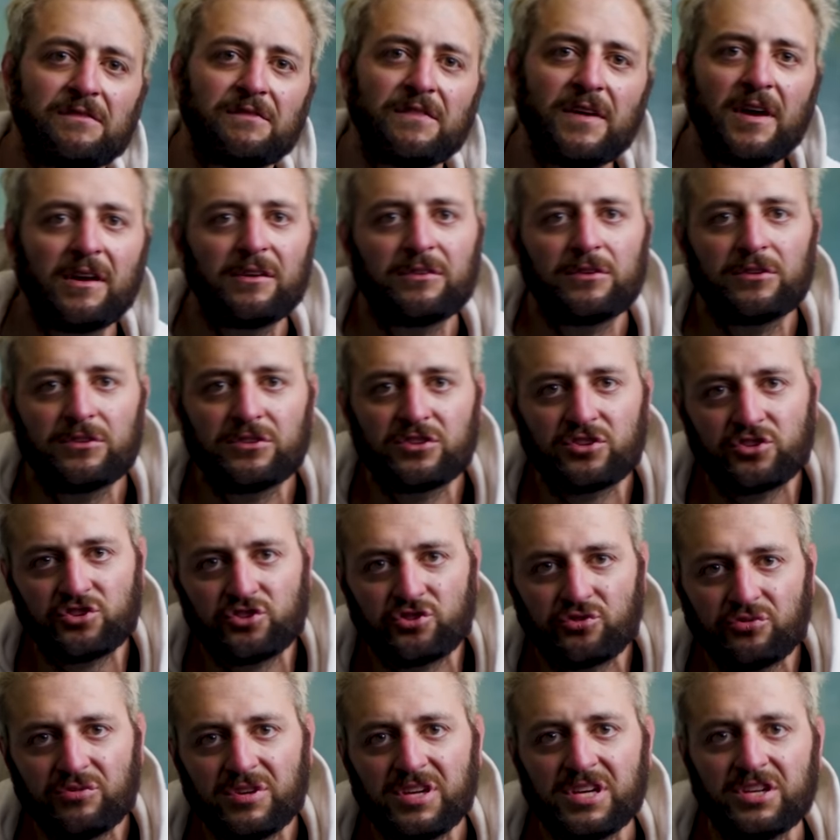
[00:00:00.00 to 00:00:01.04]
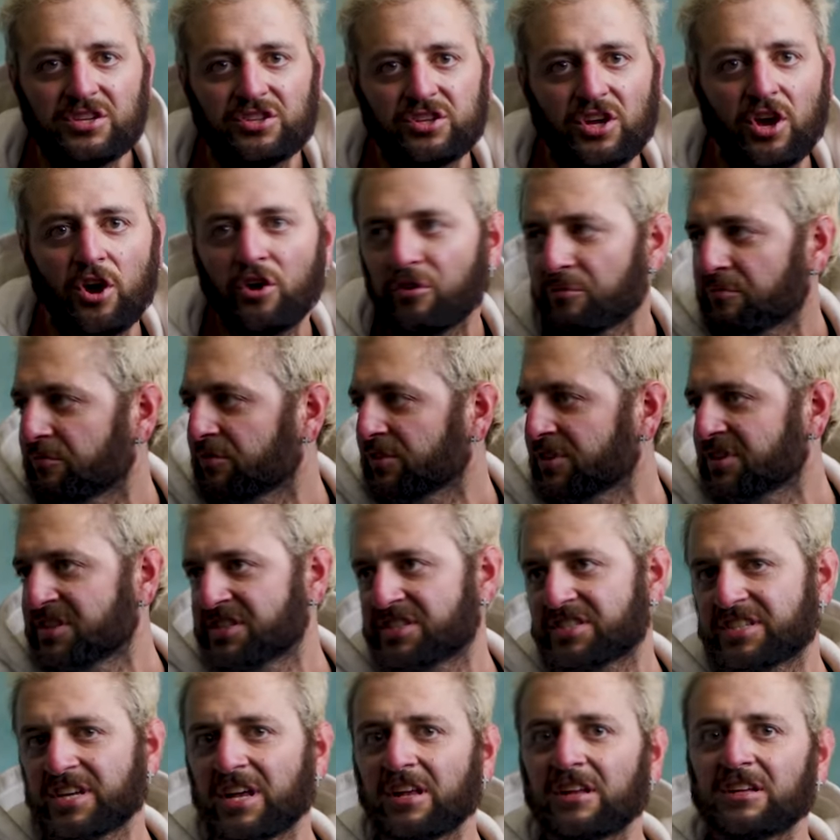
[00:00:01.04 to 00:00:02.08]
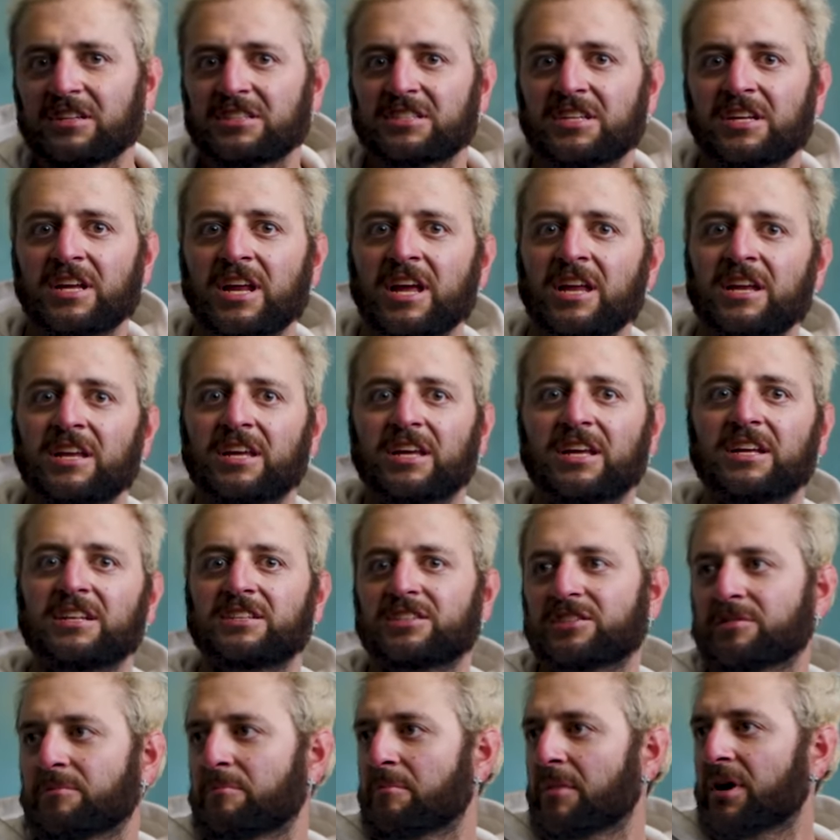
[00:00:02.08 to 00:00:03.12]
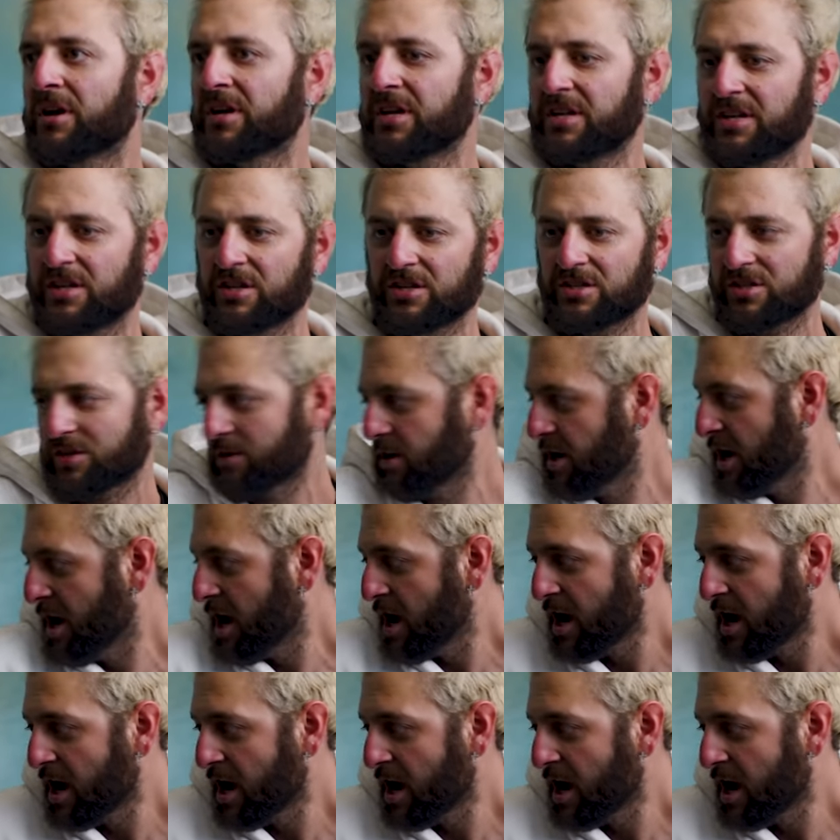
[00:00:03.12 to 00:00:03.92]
found on the street to hopefully sell it today to get some money to